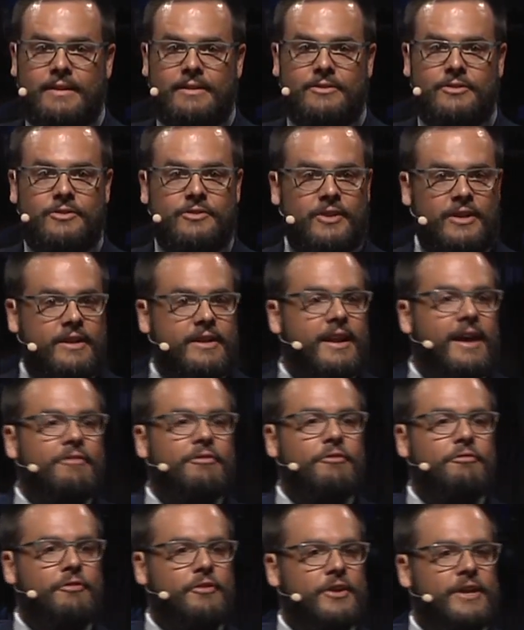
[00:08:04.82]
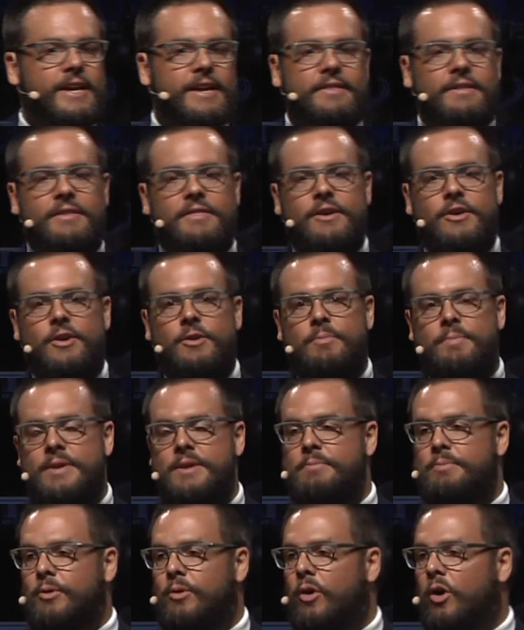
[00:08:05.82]
She said, Never forget that there are
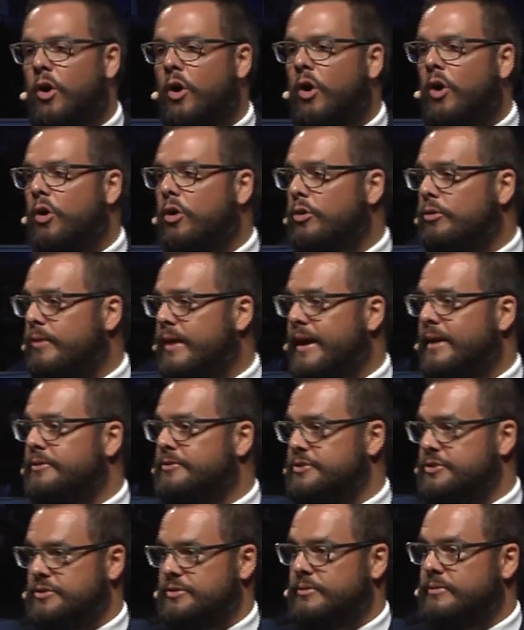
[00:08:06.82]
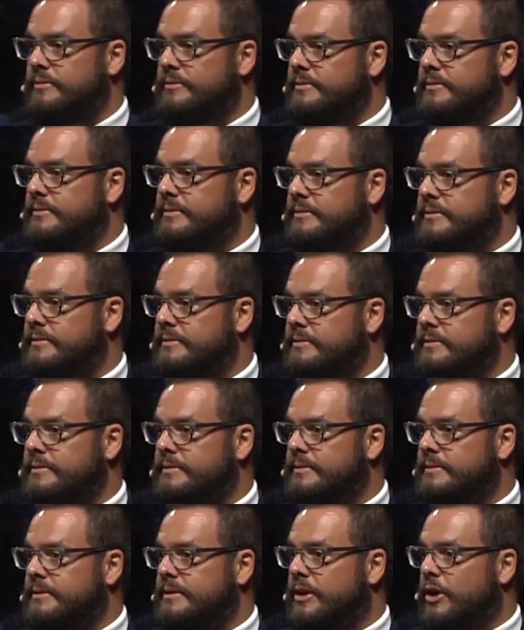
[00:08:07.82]
people all around you
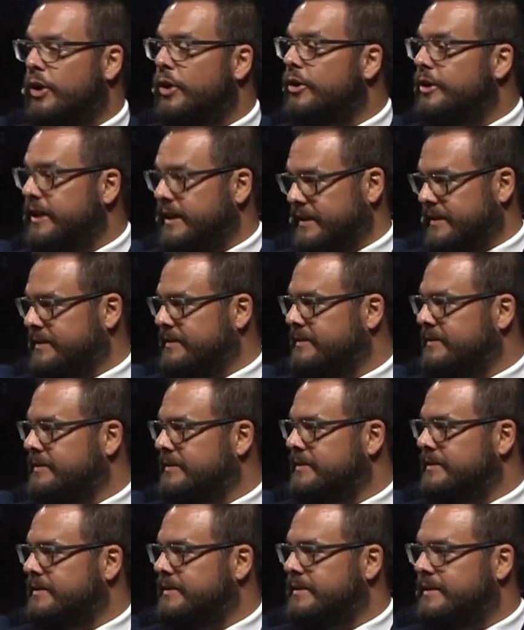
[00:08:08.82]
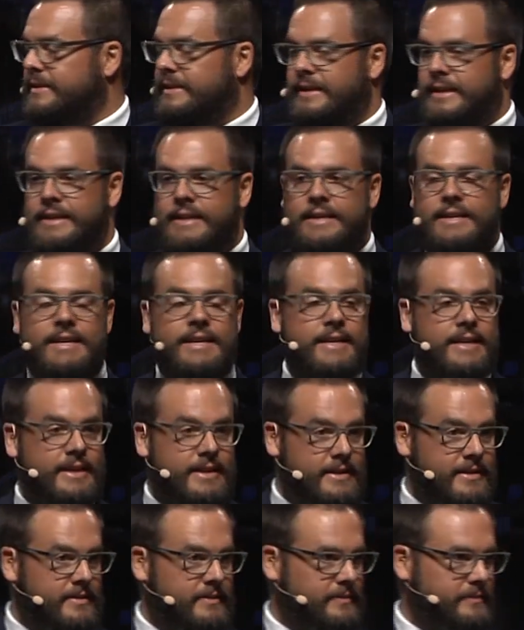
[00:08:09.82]
hurting and in
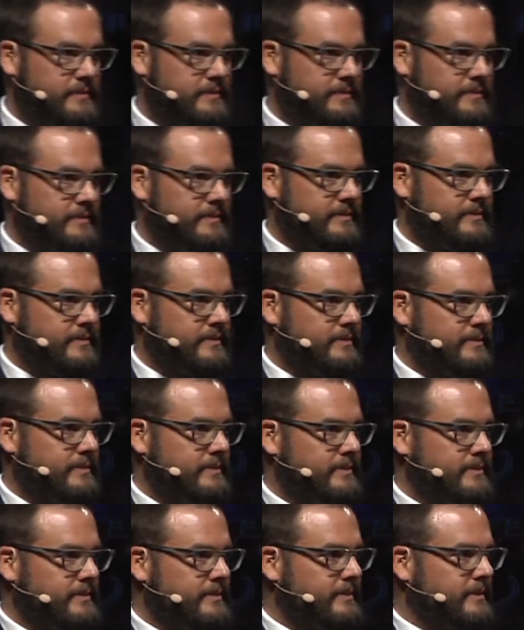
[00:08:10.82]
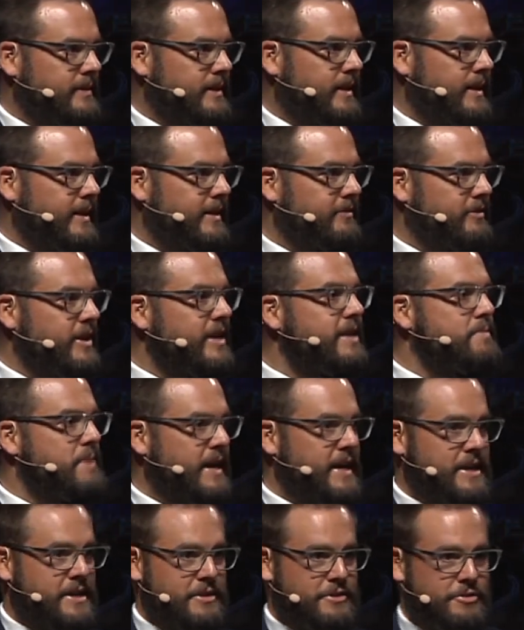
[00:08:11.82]
need. And if
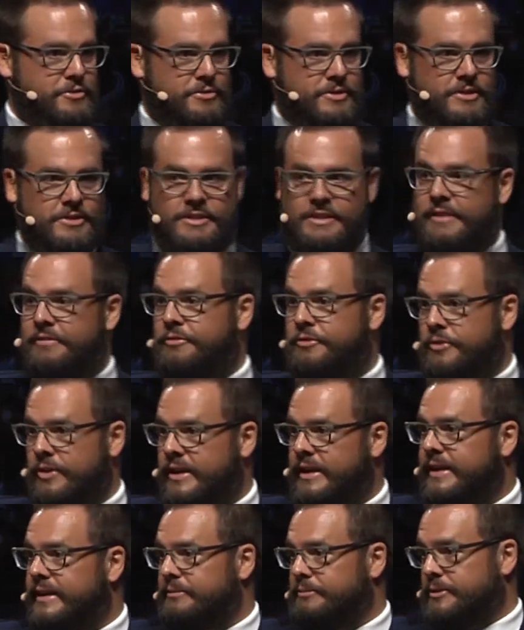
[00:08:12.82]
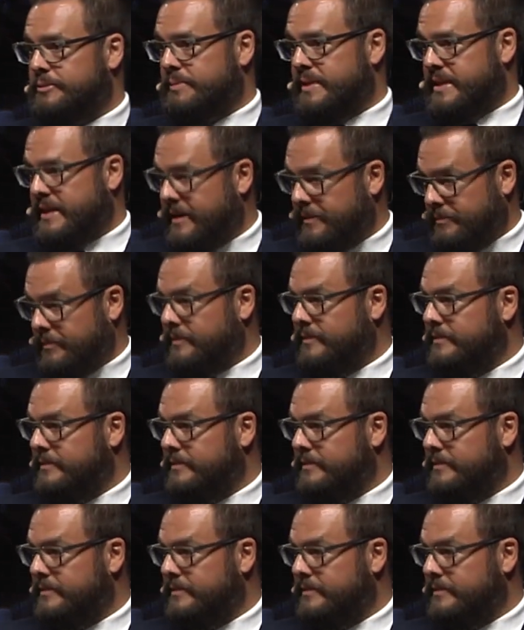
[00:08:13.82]
anybody could use a stiff drink, it would be them.